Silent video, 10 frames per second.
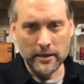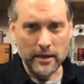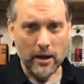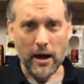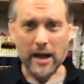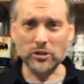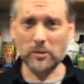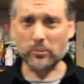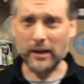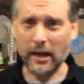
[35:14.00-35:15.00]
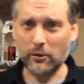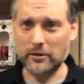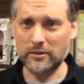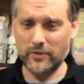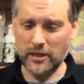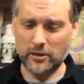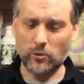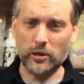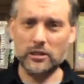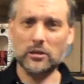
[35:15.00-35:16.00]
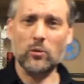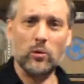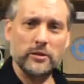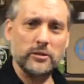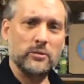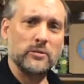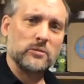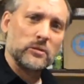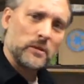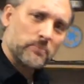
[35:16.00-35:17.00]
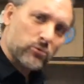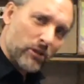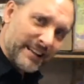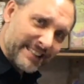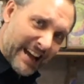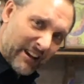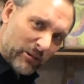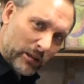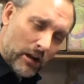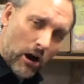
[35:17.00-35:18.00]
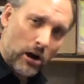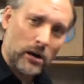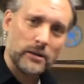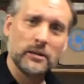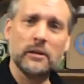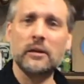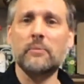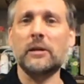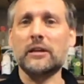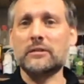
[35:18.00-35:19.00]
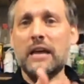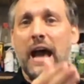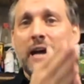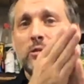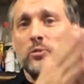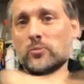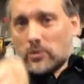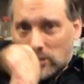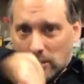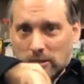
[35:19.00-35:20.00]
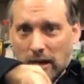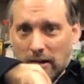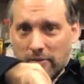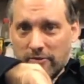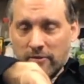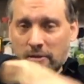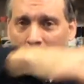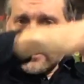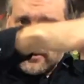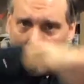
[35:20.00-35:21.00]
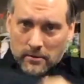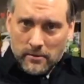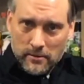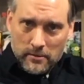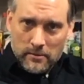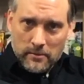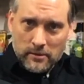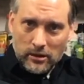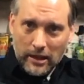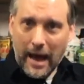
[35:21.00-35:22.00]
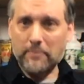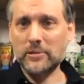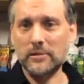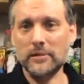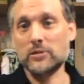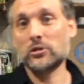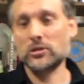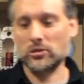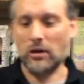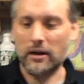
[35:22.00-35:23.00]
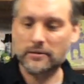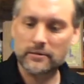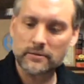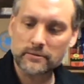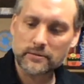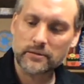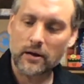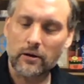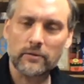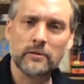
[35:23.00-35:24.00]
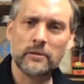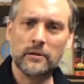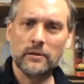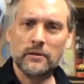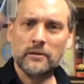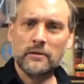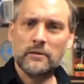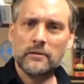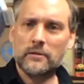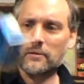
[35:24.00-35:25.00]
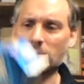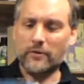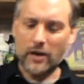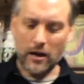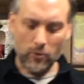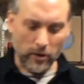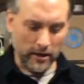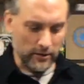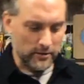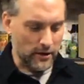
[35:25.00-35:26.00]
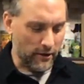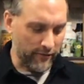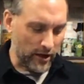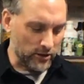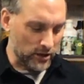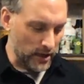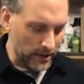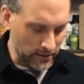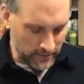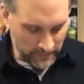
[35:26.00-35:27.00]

Now, as you're playing with this vehicle, what you don't want to do is really press down really hard, because the axles will just kind of collapse because they're just straws. So we've got our wheels, they're functioning.